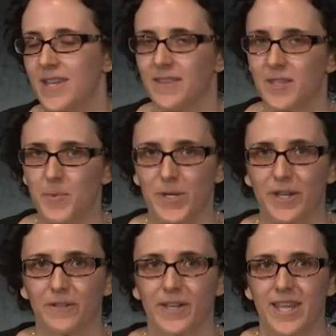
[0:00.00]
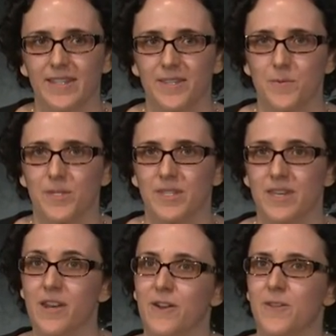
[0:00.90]
In this particular case, it was
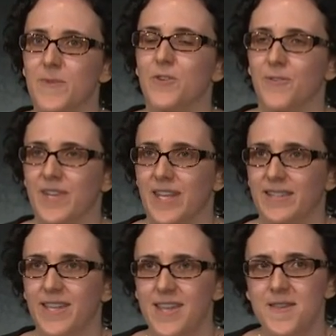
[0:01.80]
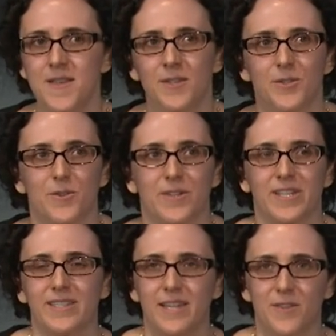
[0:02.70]
an argument-driven essay, so they're going to
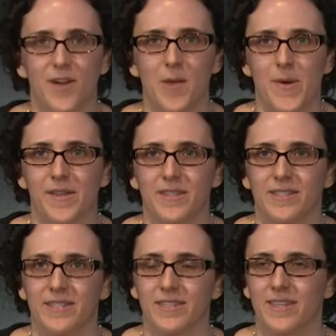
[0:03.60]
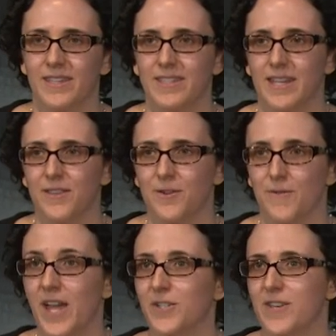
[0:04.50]
state their hypothesis, state their
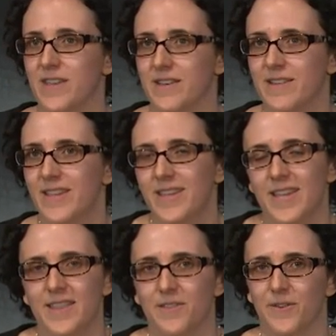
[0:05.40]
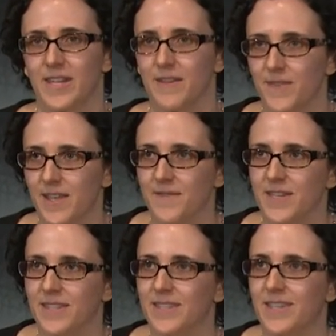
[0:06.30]
rationale, and then they're going to give the
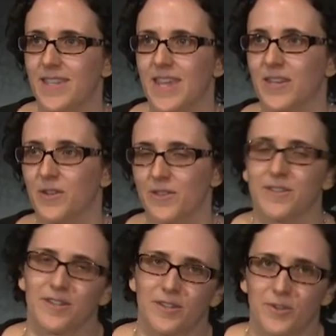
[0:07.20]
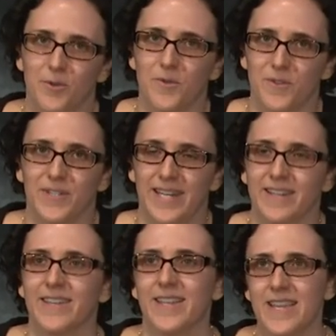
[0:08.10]
evidence and go through their
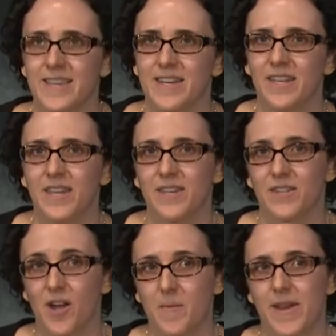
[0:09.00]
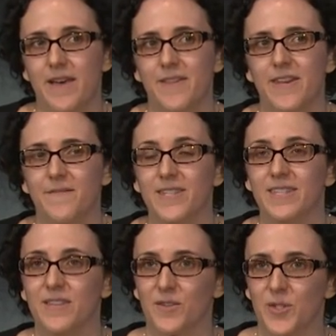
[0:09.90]
data and then talk about how that evidence
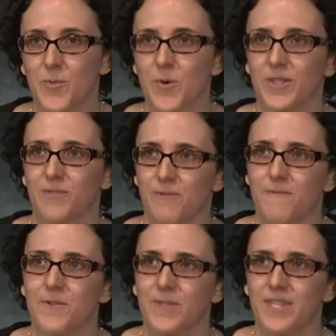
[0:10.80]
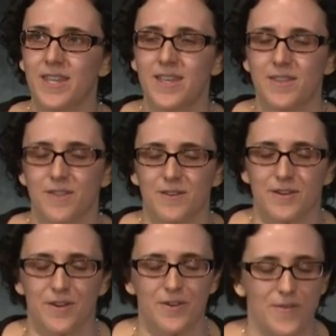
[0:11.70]
either supports or refutes
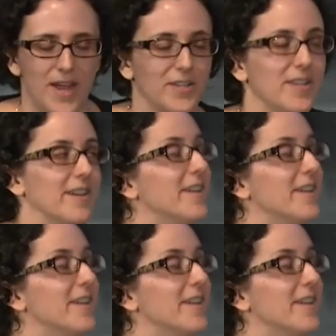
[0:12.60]
their rationale.